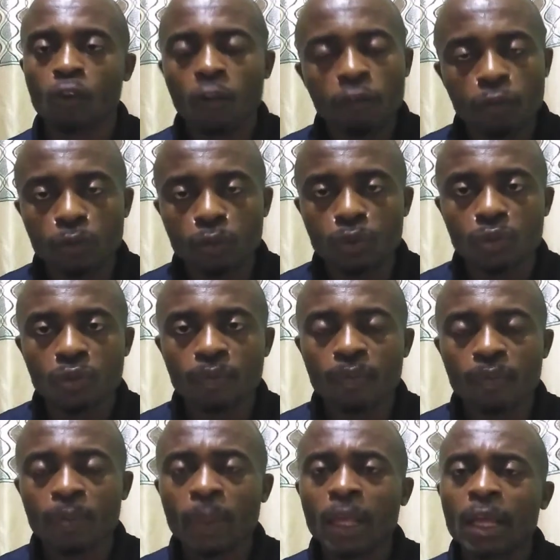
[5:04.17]
of food.
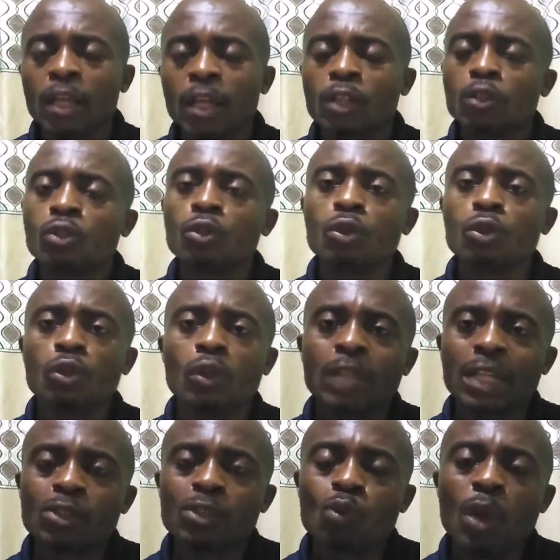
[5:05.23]
Do you know
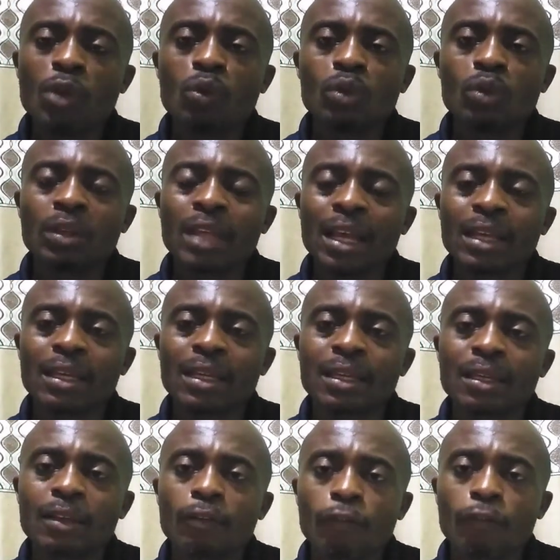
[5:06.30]
that when you take
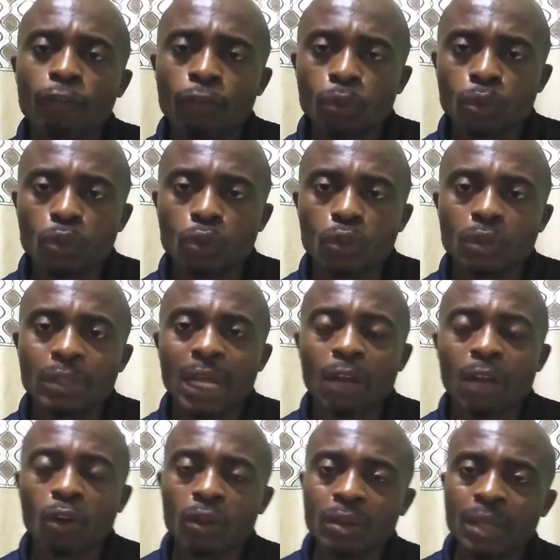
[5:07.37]
food that
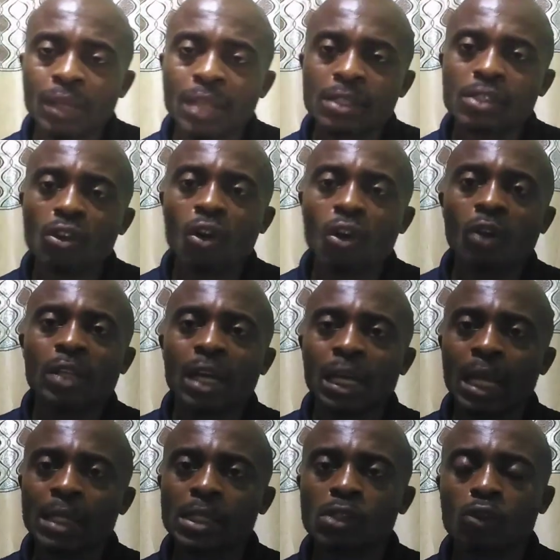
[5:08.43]
contains all the
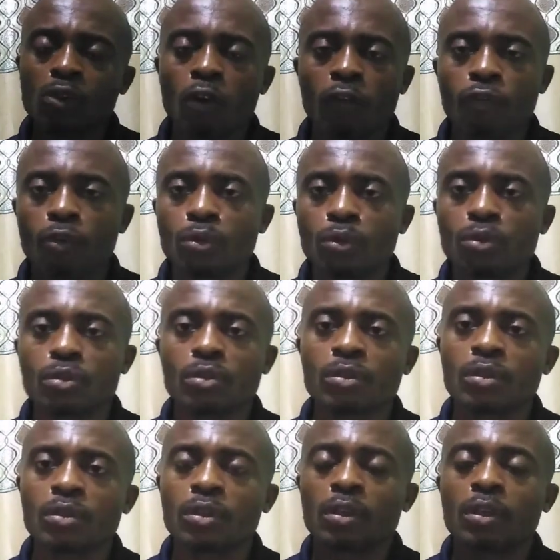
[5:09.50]
classes of food,
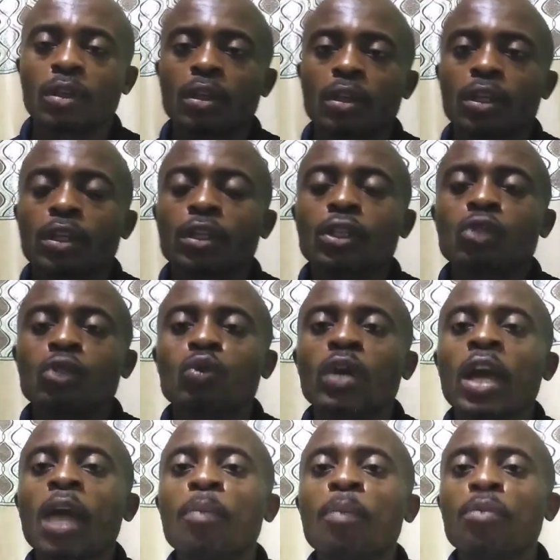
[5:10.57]
it will
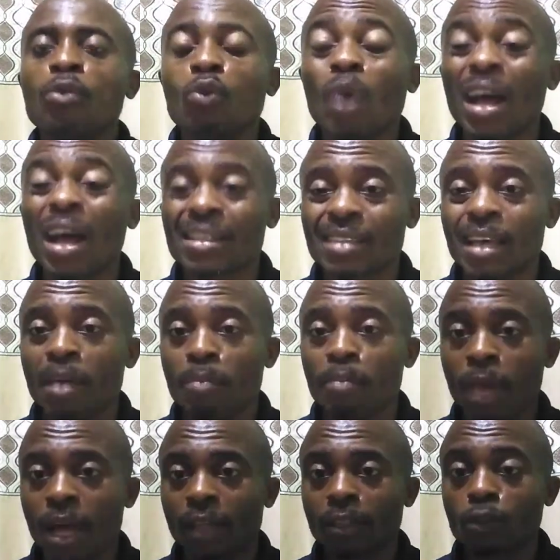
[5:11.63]
help you as a
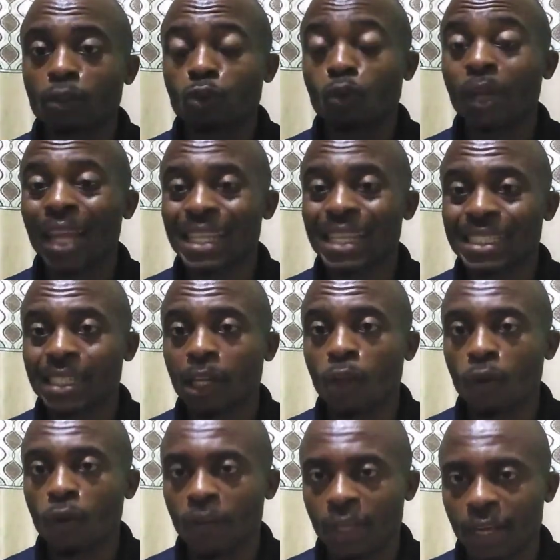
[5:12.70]
man to last
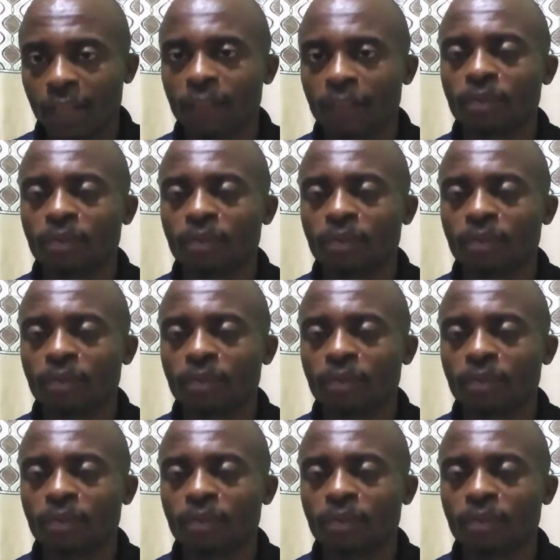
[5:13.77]
longer.